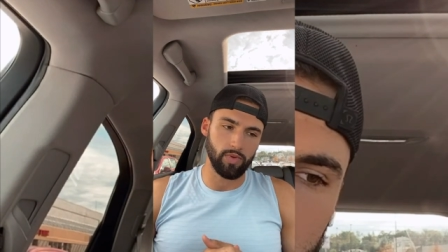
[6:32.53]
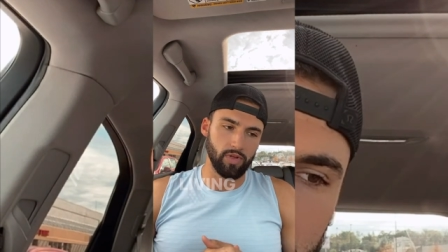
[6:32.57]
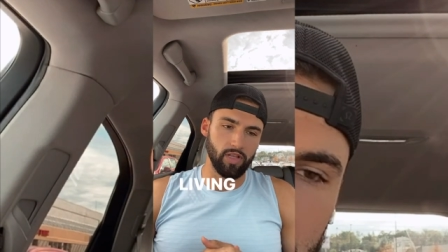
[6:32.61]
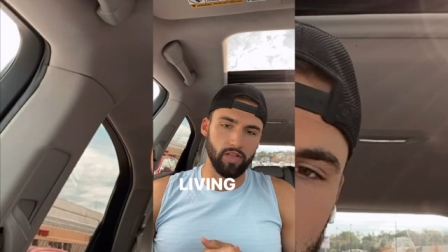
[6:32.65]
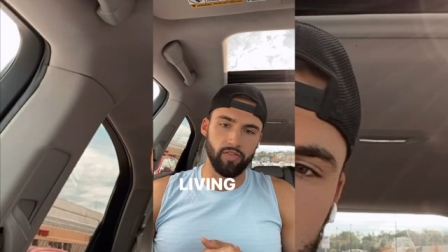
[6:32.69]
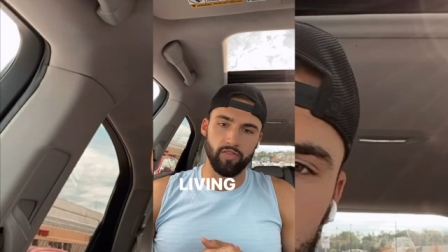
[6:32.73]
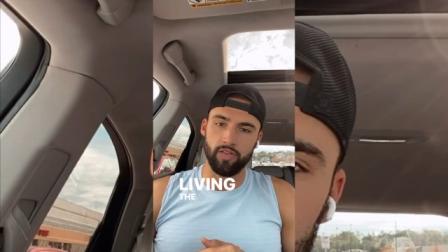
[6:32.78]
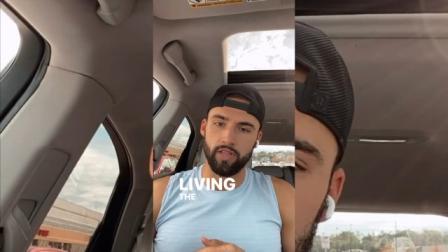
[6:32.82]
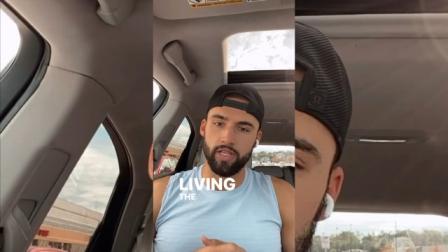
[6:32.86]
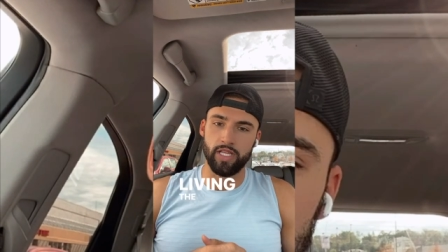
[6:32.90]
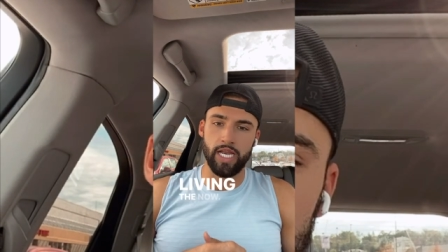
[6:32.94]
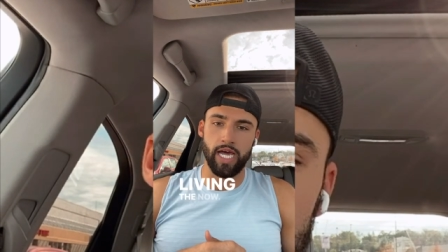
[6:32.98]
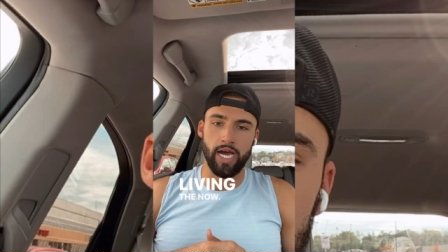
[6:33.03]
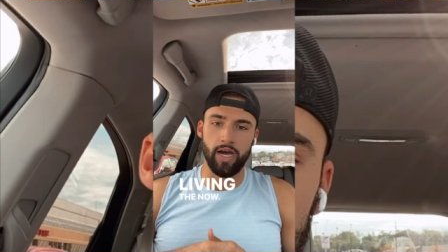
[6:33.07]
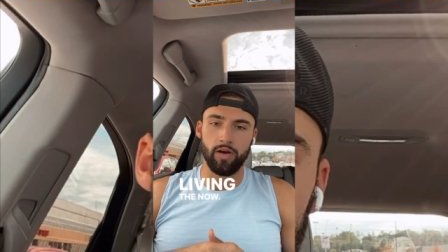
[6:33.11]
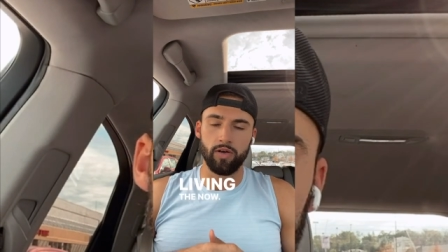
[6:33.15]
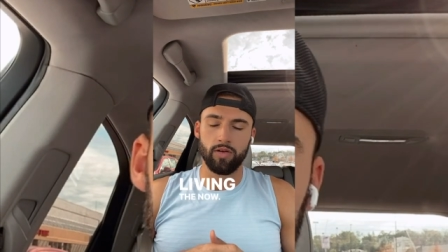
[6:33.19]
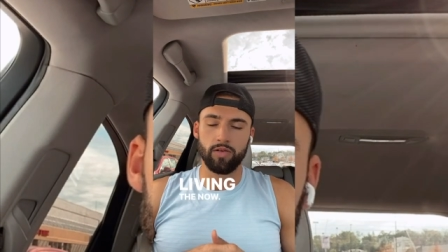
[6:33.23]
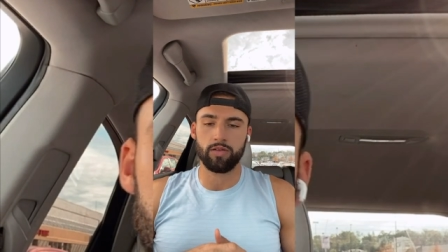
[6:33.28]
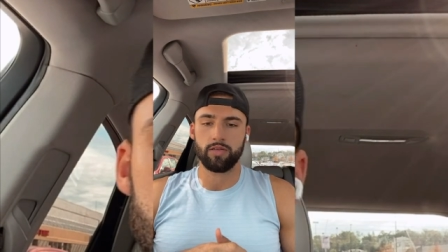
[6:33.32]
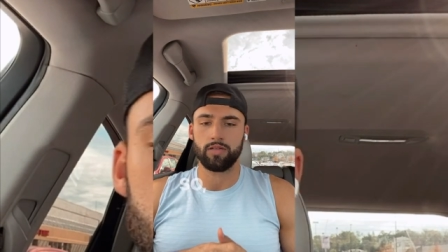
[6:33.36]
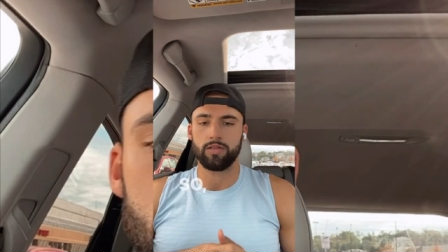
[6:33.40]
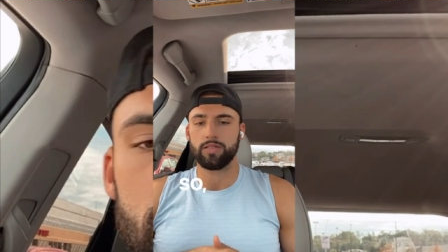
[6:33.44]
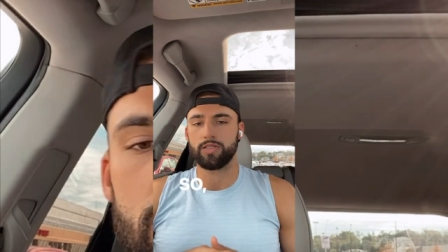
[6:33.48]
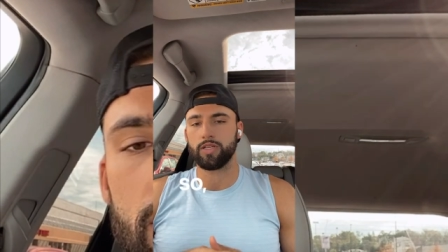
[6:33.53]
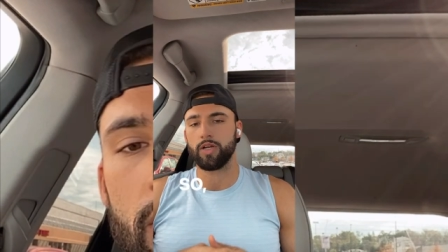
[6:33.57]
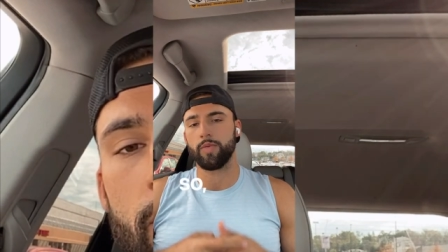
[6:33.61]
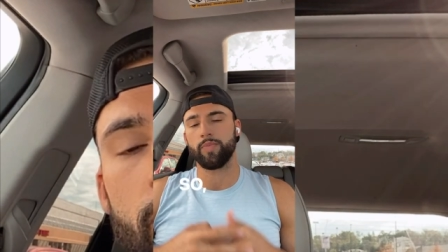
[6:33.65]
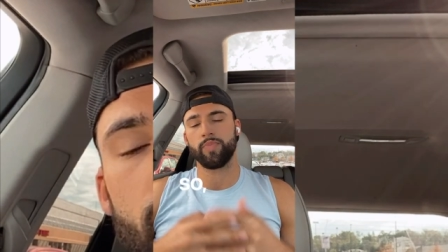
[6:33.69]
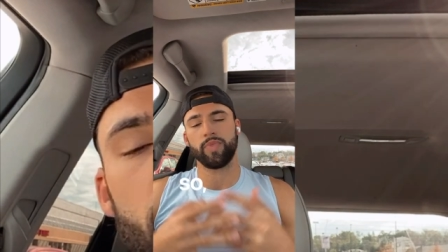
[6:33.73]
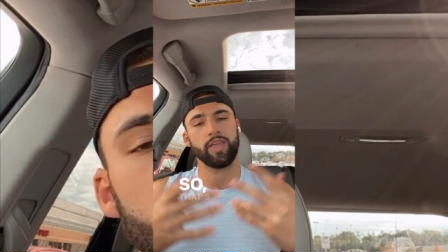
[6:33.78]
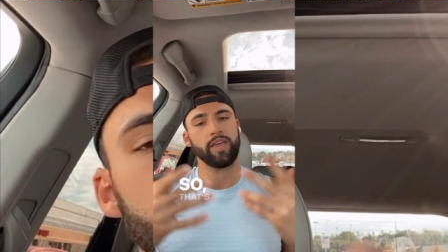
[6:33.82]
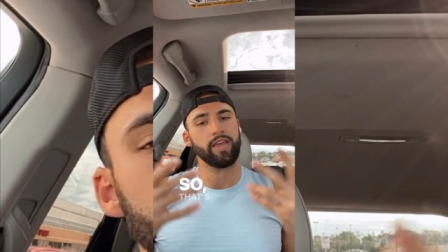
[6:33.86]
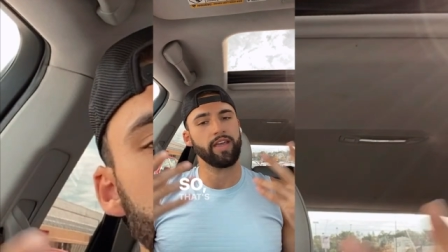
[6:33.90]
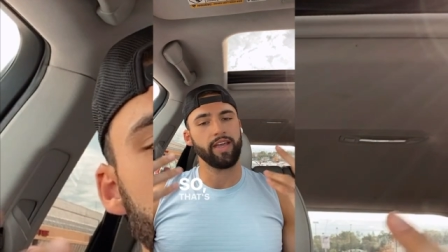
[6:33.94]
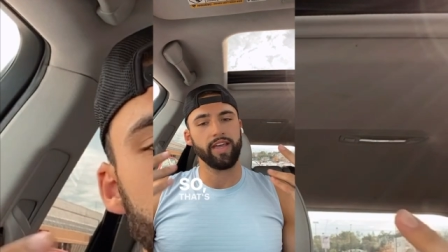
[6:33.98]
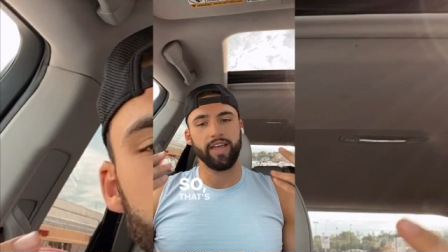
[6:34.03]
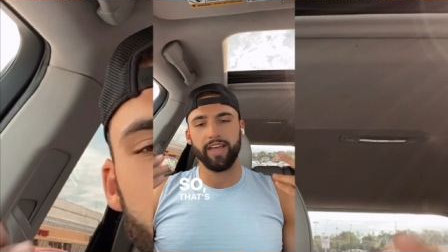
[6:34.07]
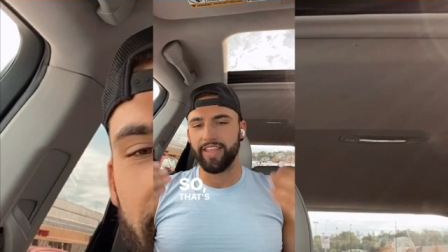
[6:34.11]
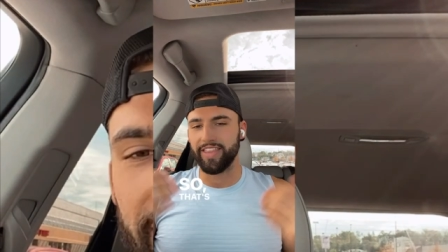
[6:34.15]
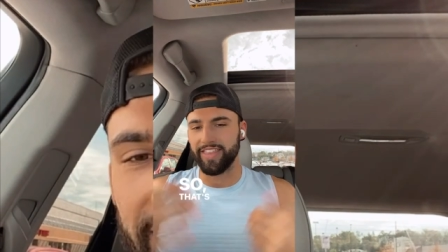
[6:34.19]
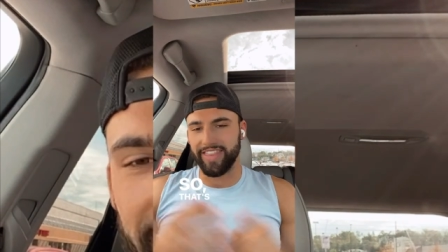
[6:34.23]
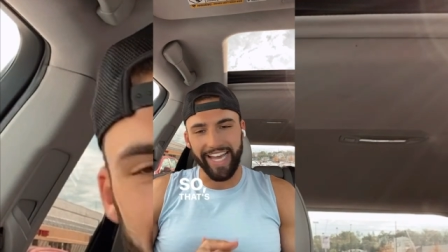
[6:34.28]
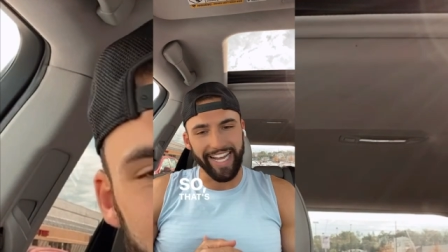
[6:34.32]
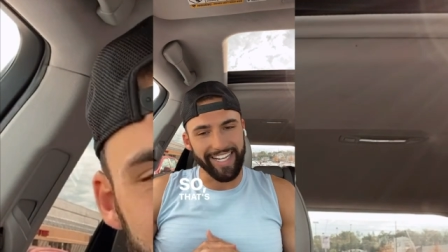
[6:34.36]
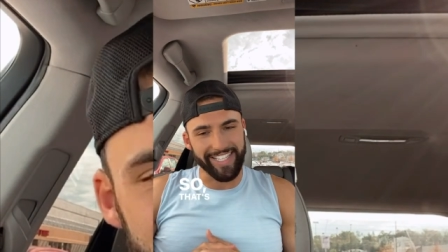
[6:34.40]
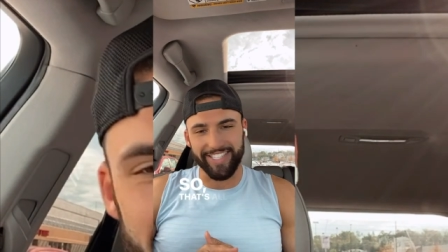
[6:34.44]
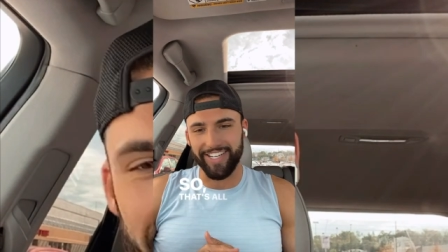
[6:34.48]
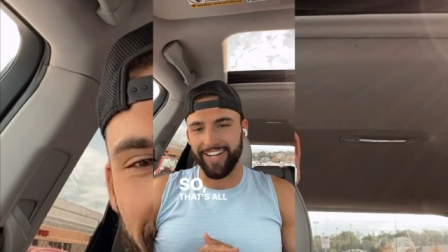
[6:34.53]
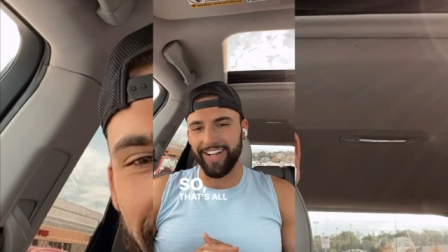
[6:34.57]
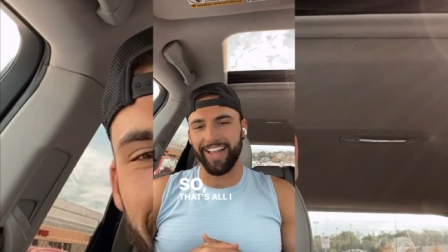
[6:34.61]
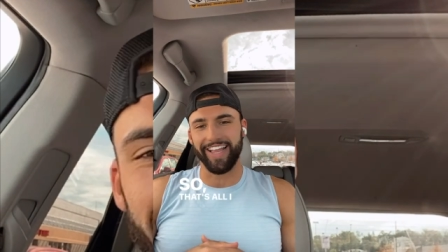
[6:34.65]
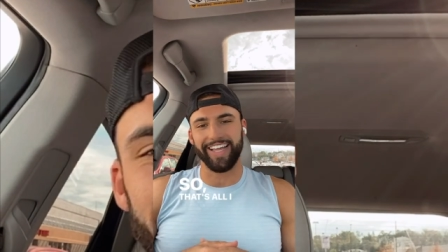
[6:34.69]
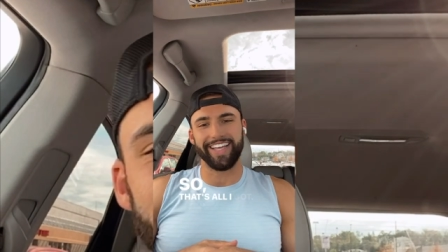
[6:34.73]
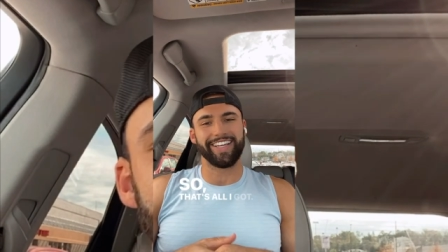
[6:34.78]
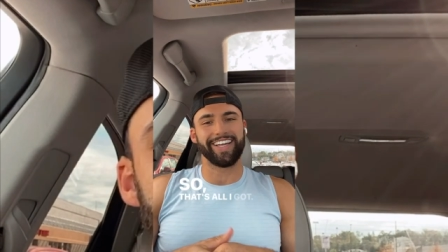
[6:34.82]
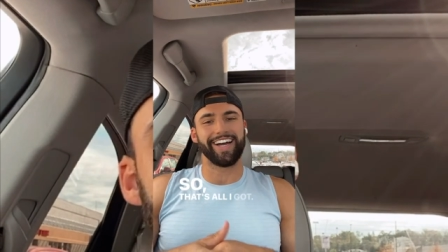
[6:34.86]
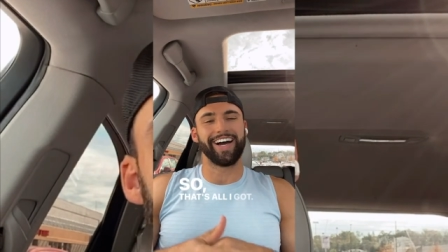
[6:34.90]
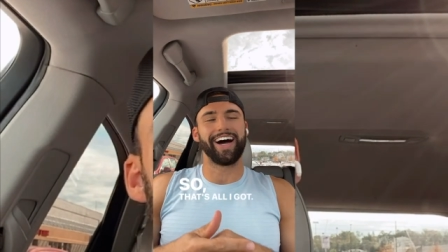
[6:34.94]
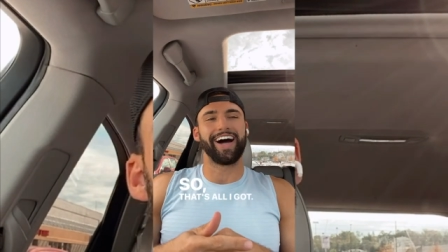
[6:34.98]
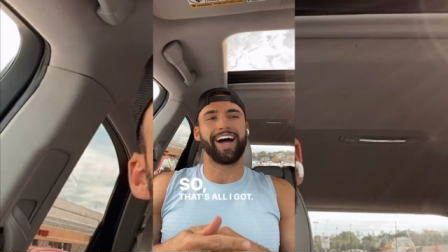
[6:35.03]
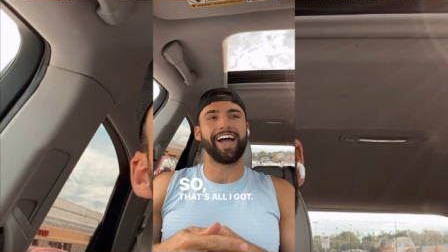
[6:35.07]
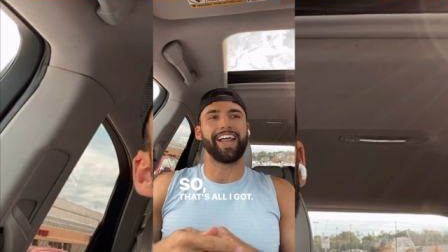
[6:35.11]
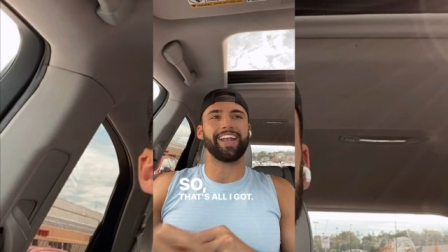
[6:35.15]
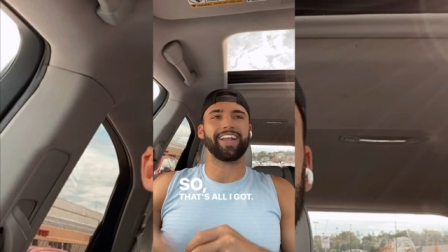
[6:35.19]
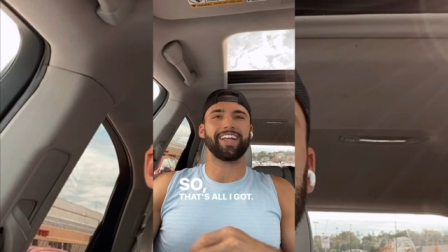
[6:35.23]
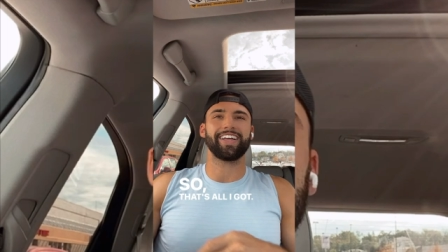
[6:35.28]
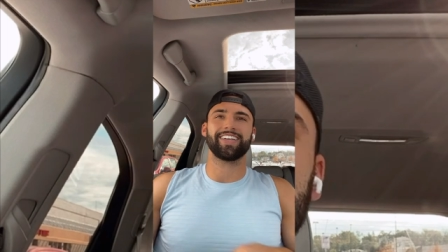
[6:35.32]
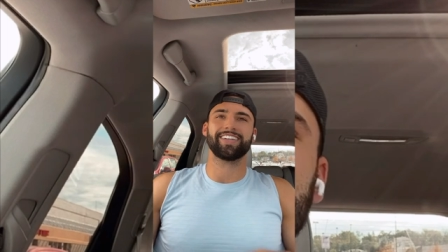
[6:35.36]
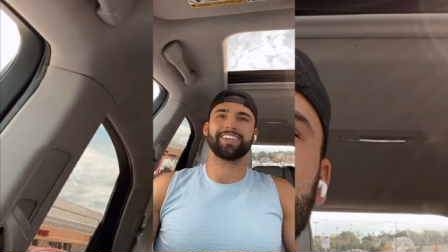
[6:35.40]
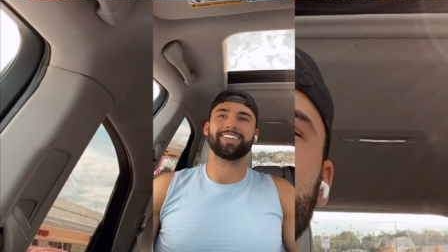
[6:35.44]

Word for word: Live in the now. So that's all I got.